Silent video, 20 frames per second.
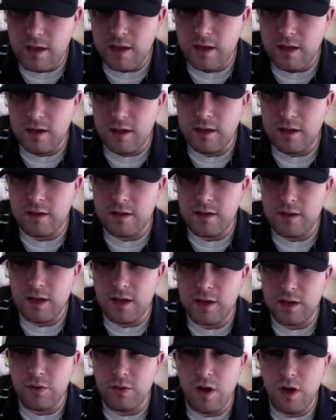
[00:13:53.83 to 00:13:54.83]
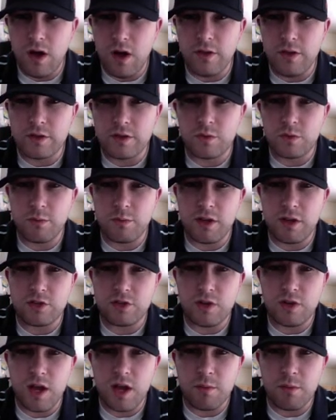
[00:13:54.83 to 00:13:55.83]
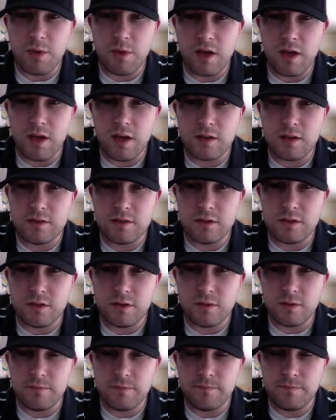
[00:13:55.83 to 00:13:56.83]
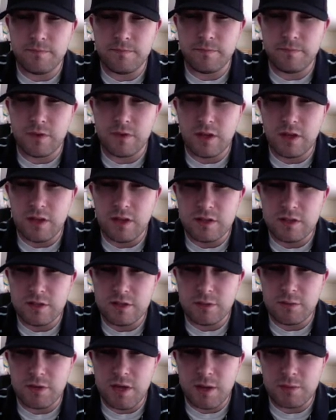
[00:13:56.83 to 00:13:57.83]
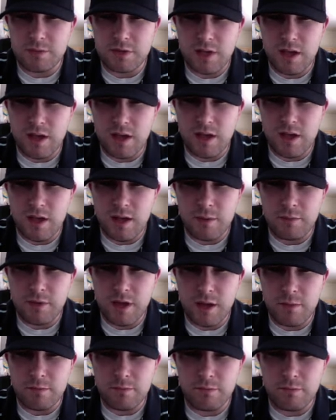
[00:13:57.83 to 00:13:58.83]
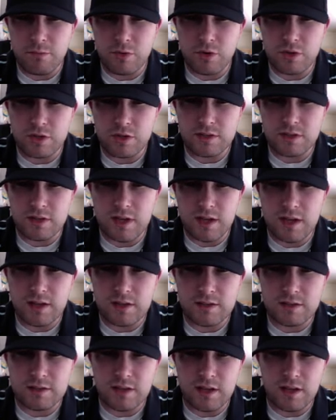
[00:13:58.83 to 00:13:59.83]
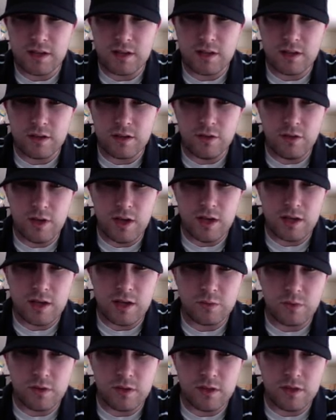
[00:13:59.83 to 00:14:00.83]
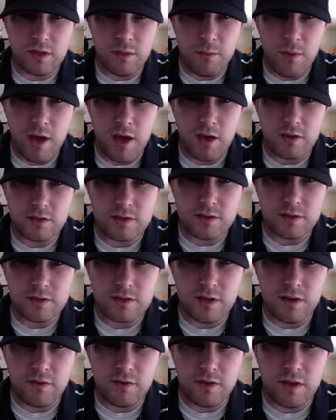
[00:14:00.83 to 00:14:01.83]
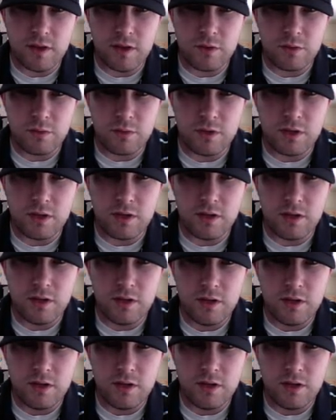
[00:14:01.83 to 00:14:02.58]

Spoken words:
and I do all this with my trackpad, so sometimes I'm not precise like you guys with the mouses and everything would be,